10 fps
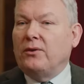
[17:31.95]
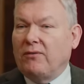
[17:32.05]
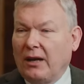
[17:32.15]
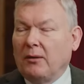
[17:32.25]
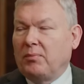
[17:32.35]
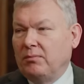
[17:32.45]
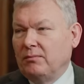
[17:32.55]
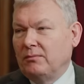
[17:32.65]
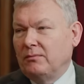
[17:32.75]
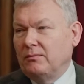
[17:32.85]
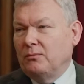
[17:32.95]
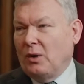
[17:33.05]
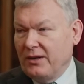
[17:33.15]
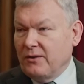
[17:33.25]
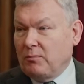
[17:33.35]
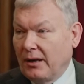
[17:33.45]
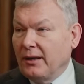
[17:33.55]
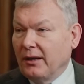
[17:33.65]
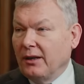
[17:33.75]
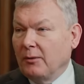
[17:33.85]
develop ways of
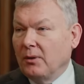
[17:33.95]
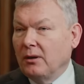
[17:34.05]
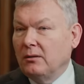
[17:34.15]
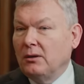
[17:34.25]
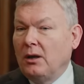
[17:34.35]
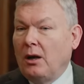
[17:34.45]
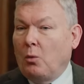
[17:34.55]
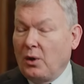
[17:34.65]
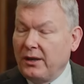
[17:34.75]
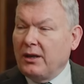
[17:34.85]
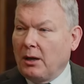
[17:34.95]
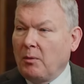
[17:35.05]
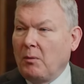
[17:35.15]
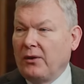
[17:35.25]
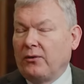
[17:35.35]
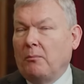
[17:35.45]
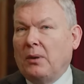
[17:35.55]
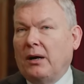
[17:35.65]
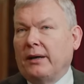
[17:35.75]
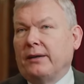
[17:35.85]
breaking Enigma within a couple of months. And
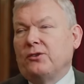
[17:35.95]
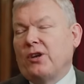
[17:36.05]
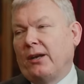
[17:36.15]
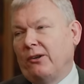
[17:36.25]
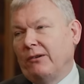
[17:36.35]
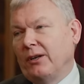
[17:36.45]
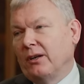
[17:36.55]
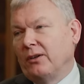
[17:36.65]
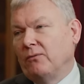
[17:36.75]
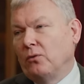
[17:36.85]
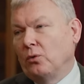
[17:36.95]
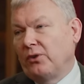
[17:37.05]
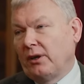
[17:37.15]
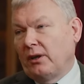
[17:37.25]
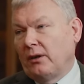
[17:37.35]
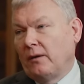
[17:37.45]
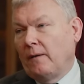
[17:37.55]
by January 1940,